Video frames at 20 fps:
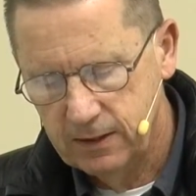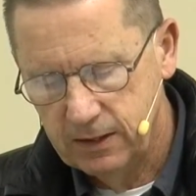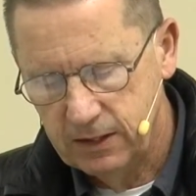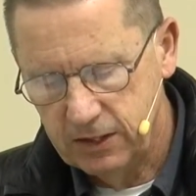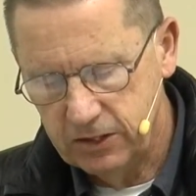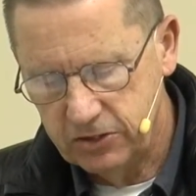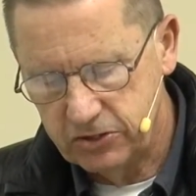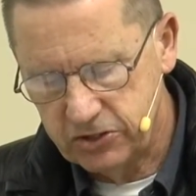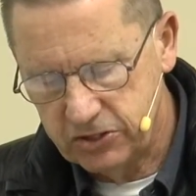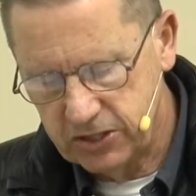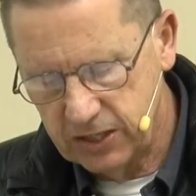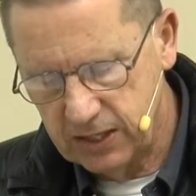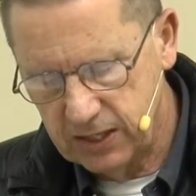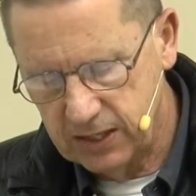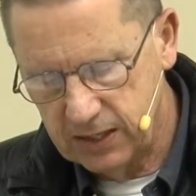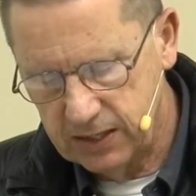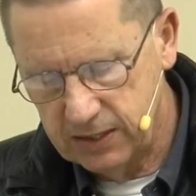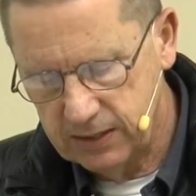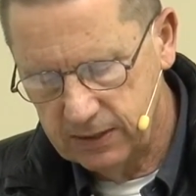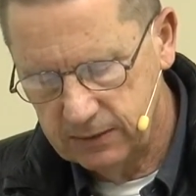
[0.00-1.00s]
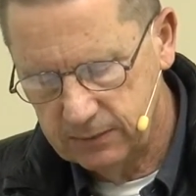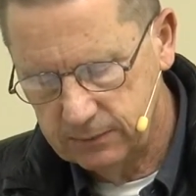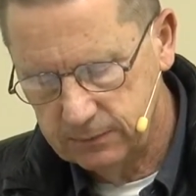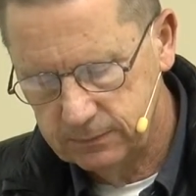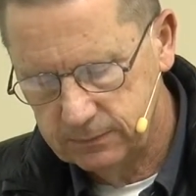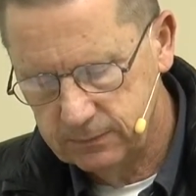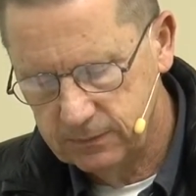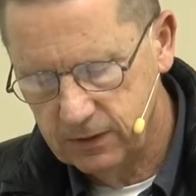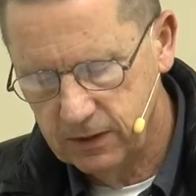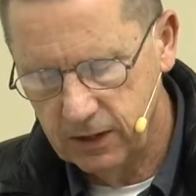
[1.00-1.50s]
He said
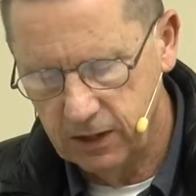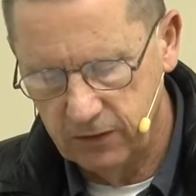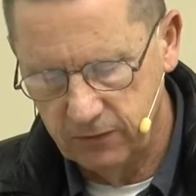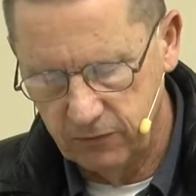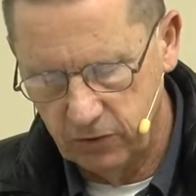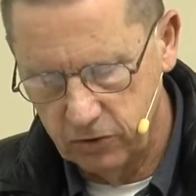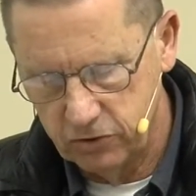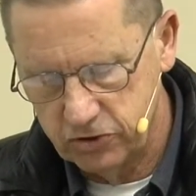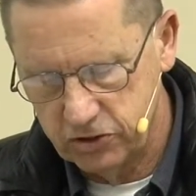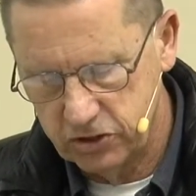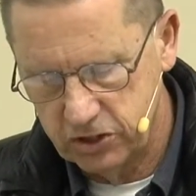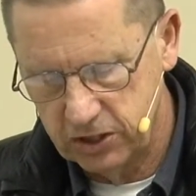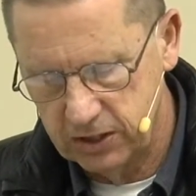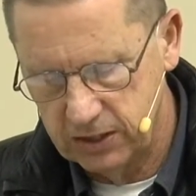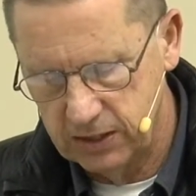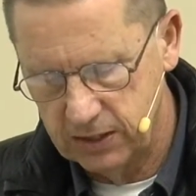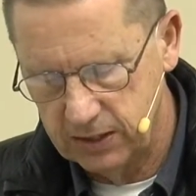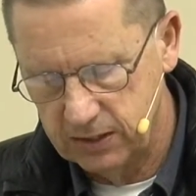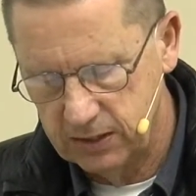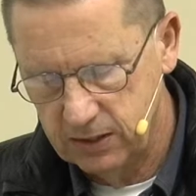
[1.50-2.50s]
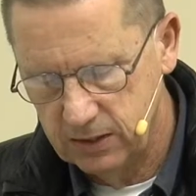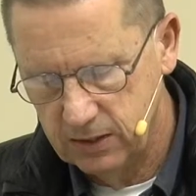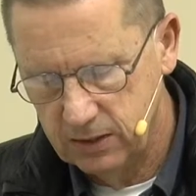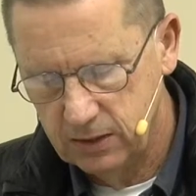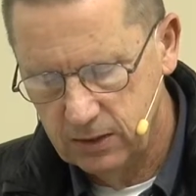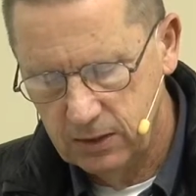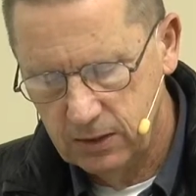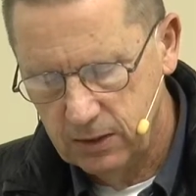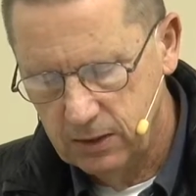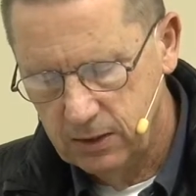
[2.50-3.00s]
in verse 10,
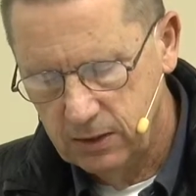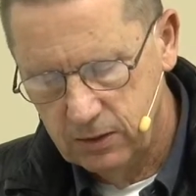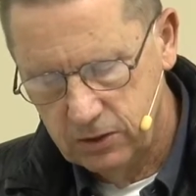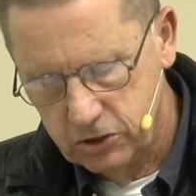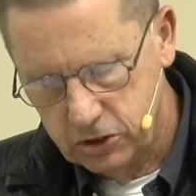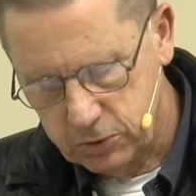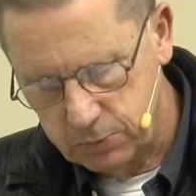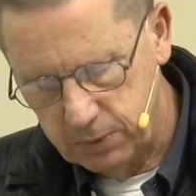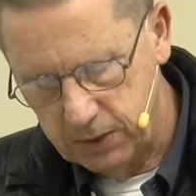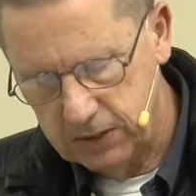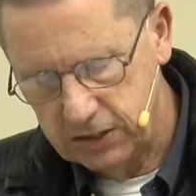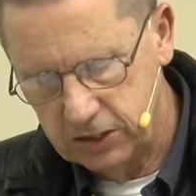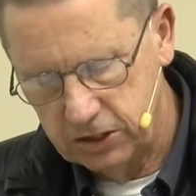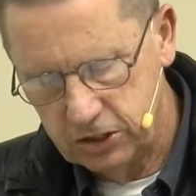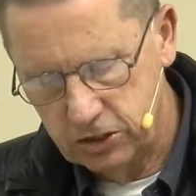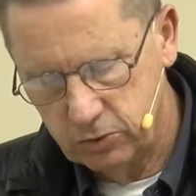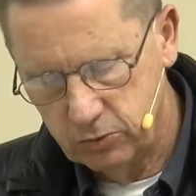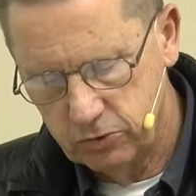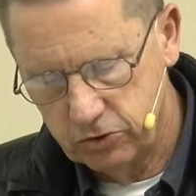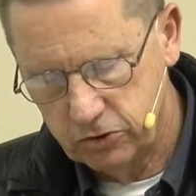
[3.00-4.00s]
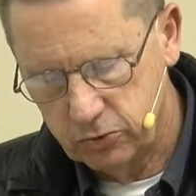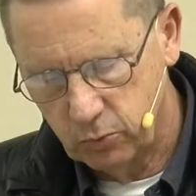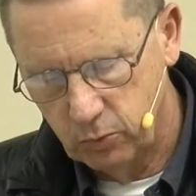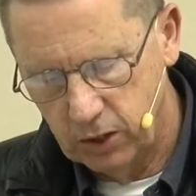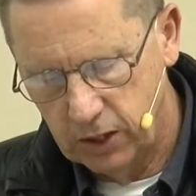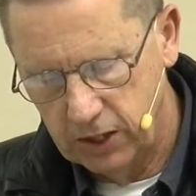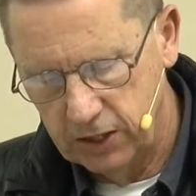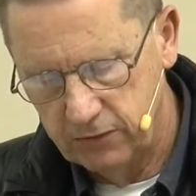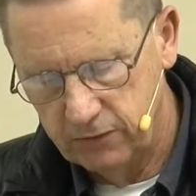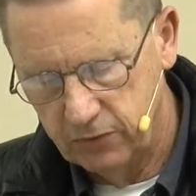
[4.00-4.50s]
speaking to his
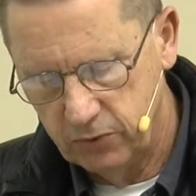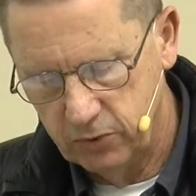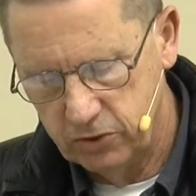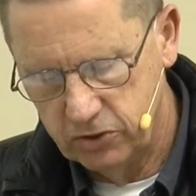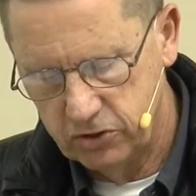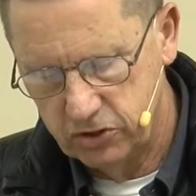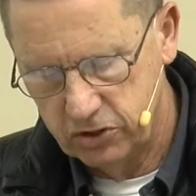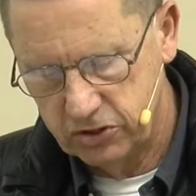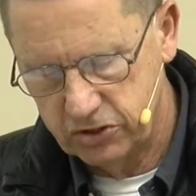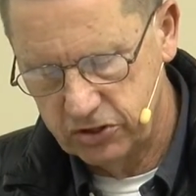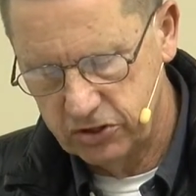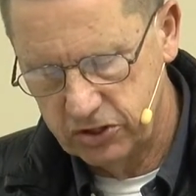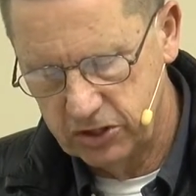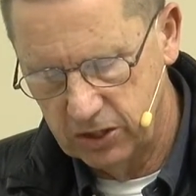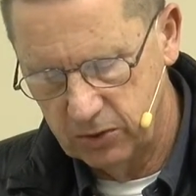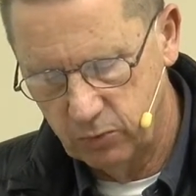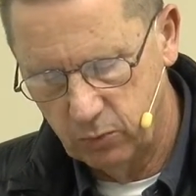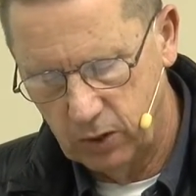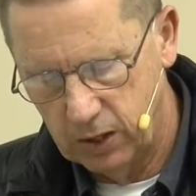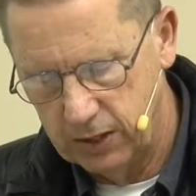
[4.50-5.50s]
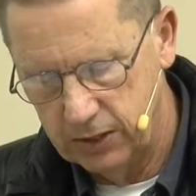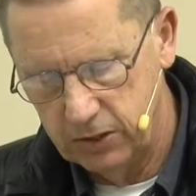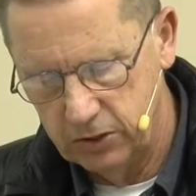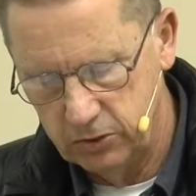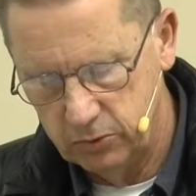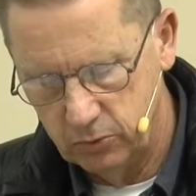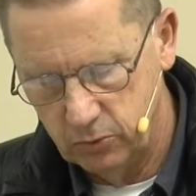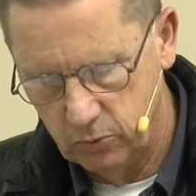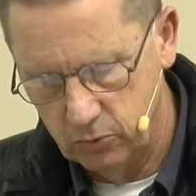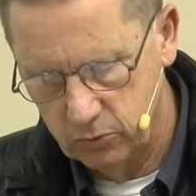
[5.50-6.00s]
wife, who had just said, Why do
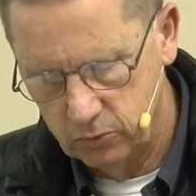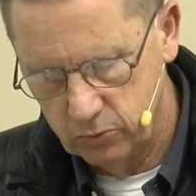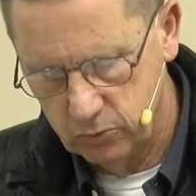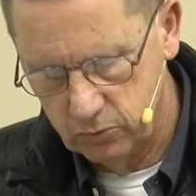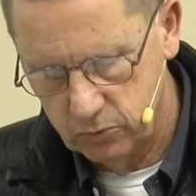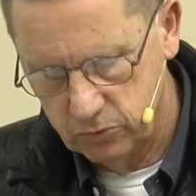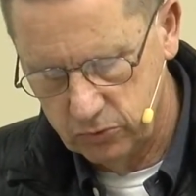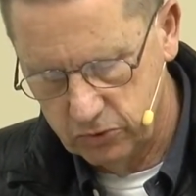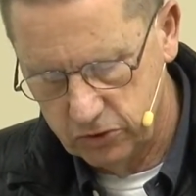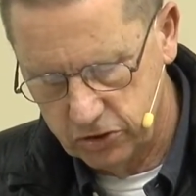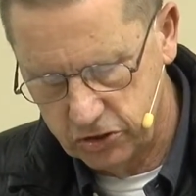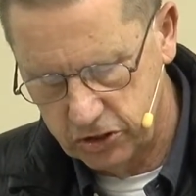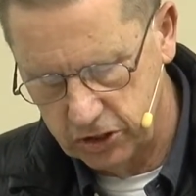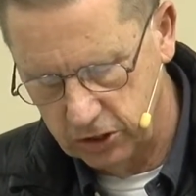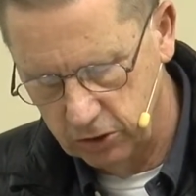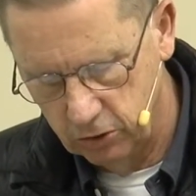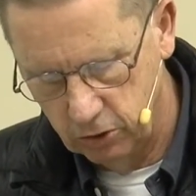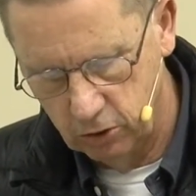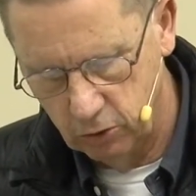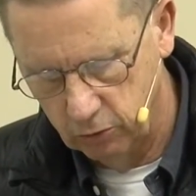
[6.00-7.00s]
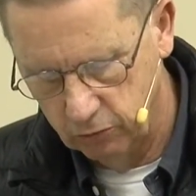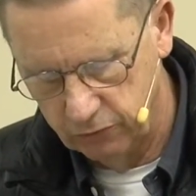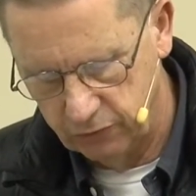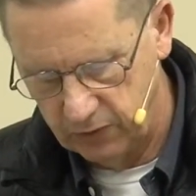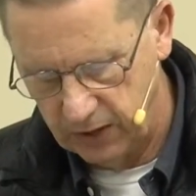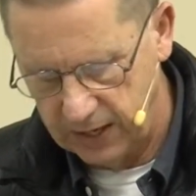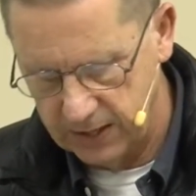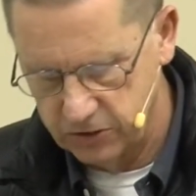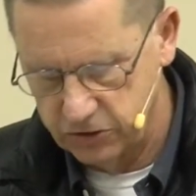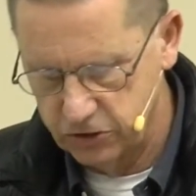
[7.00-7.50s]
you still hold
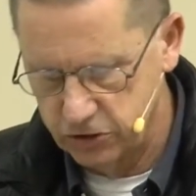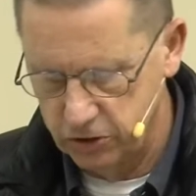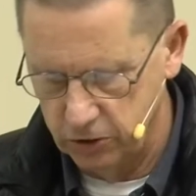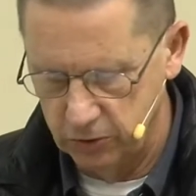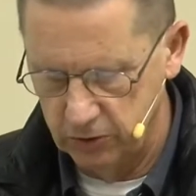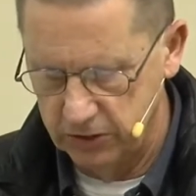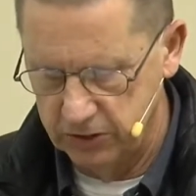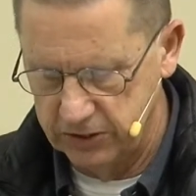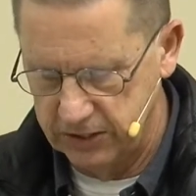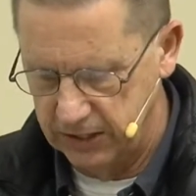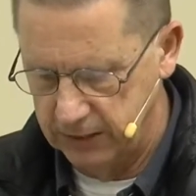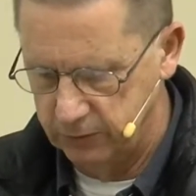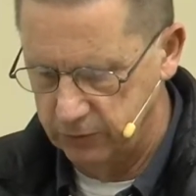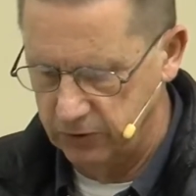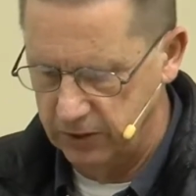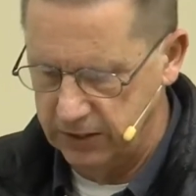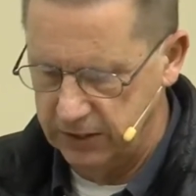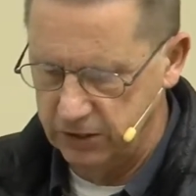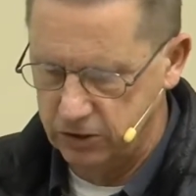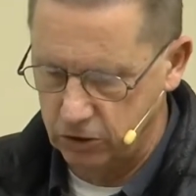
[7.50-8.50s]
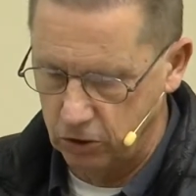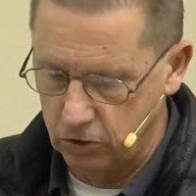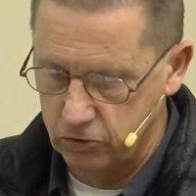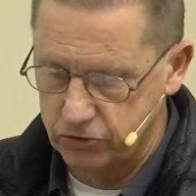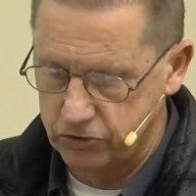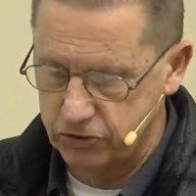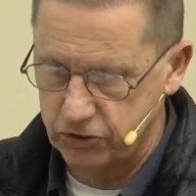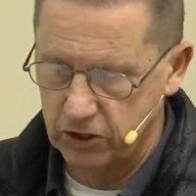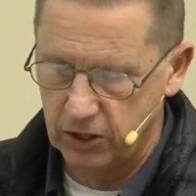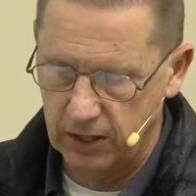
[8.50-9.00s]
fast your integrity,
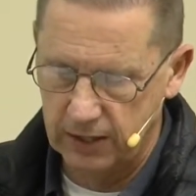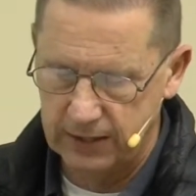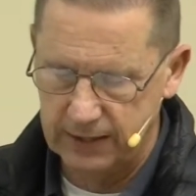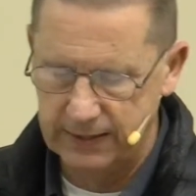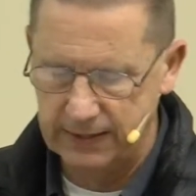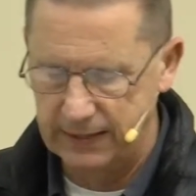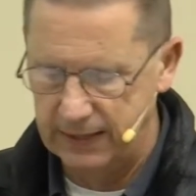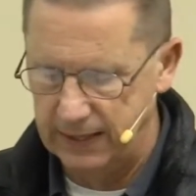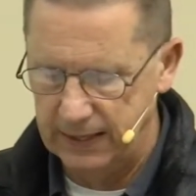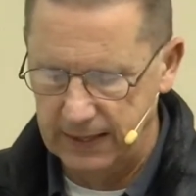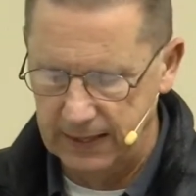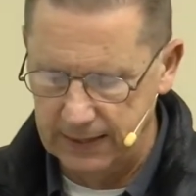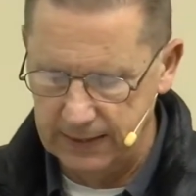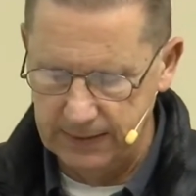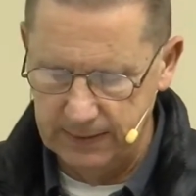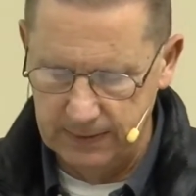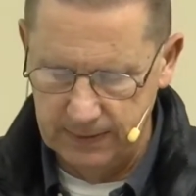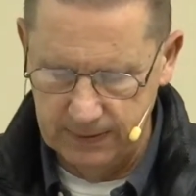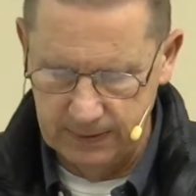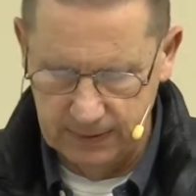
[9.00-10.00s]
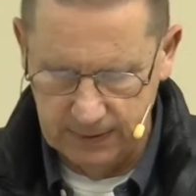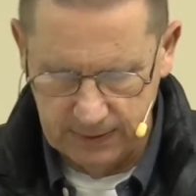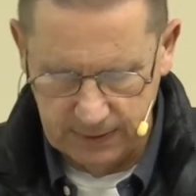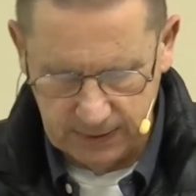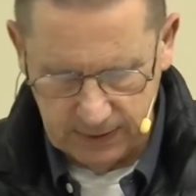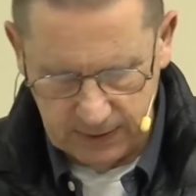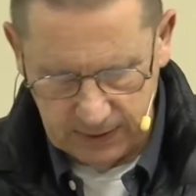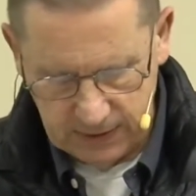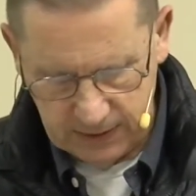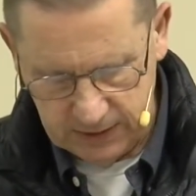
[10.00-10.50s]
curse God and die?
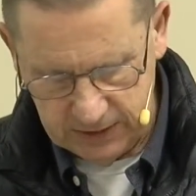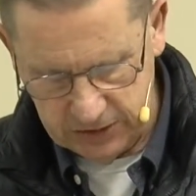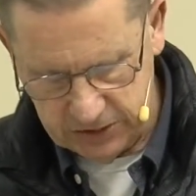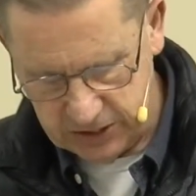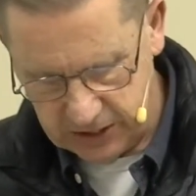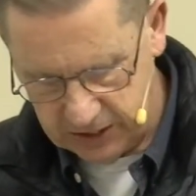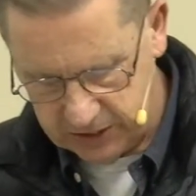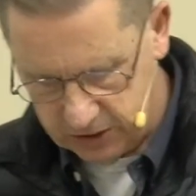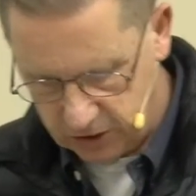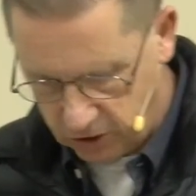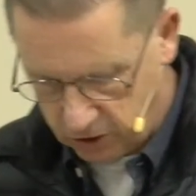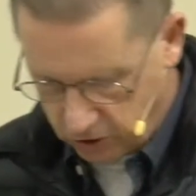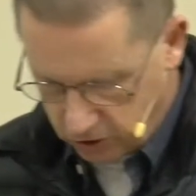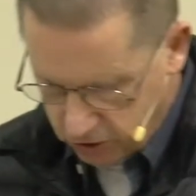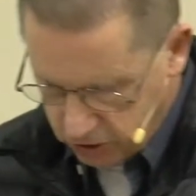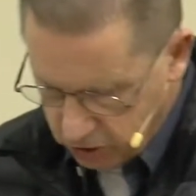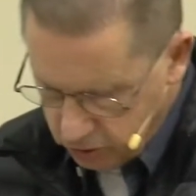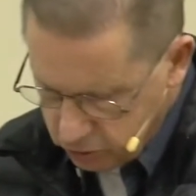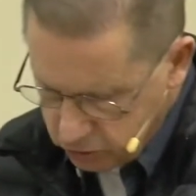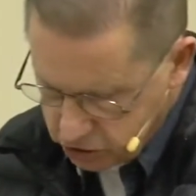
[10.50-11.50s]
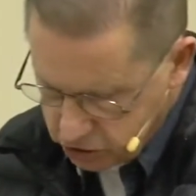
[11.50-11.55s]
He said to her, You